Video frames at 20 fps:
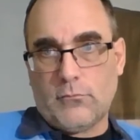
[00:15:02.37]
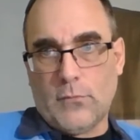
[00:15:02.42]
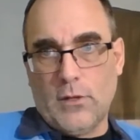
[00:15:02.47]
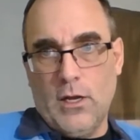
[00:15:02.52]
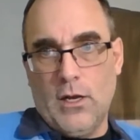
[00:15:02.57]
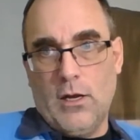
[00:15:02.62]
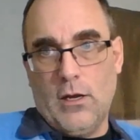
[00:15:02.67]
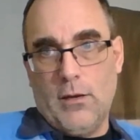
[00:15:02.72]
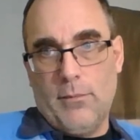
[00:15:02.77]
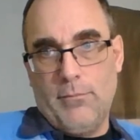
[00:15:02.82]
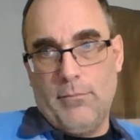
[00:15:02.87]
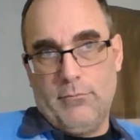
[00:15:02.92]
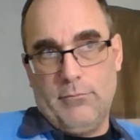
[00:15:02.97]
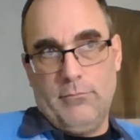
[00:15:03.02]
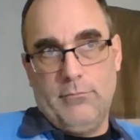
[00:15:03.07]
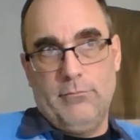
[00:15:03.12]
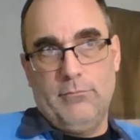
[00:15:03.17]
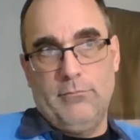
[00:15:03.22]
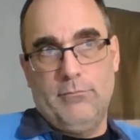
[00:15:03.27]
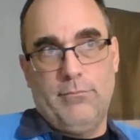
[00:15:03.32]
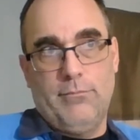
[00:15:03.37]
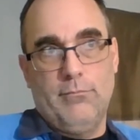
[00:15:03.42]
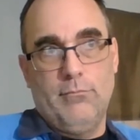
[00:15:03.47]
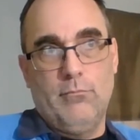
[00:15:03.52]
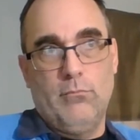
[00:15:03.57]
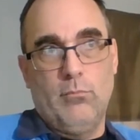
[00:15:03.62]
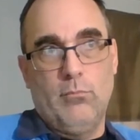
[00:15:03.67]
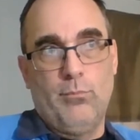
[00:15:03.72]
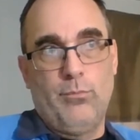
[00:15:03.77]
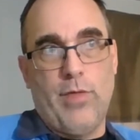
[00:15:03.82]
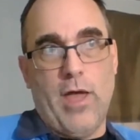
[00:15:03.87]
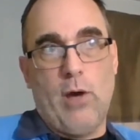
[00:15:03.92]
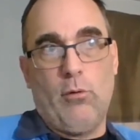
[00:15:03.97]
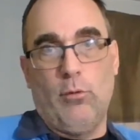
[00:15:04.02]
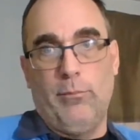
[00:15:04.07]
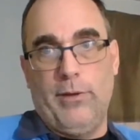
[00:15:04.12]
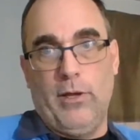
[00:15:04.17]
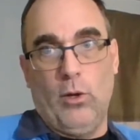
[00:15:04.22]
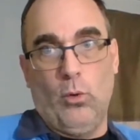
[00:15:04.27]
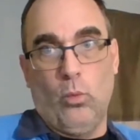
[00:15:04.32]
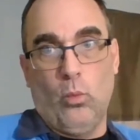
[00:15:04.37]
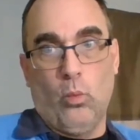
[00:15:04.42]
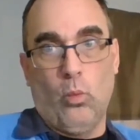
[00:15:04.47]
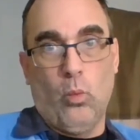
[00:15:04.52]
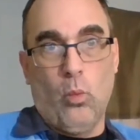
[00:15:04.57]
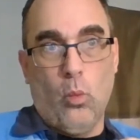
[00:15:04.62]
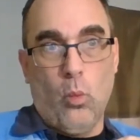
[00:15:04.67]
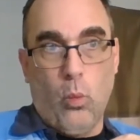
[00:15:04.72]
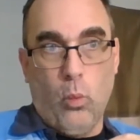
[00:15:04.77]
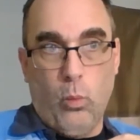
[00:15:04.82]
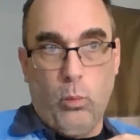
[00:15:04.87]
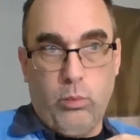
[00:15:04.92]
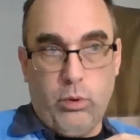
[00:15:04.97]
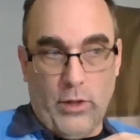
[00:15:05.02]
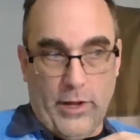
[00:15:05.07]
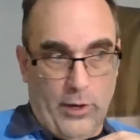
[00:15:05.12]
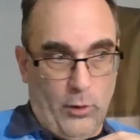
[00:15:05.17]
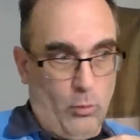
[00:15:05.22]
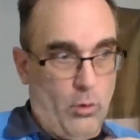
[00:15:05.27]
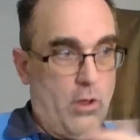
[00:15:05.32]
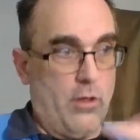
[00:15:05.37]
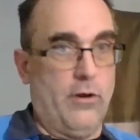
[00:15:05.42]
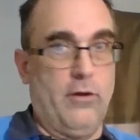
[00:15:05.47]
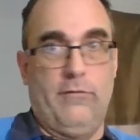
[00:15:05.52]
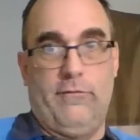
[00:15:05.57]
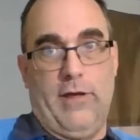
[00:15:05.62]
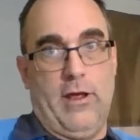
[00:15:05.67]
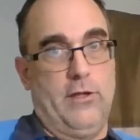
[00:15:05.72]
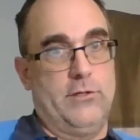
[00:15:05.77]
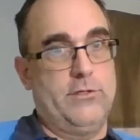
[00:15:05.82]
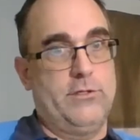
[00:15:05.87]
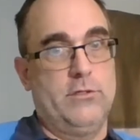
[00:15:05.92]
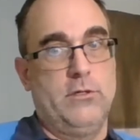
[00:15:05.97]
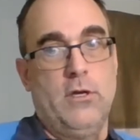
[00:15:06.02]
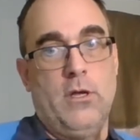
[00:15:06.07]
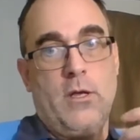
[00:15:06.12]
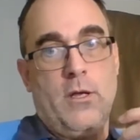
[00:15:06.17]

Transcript: Um, that will be planned well in advance,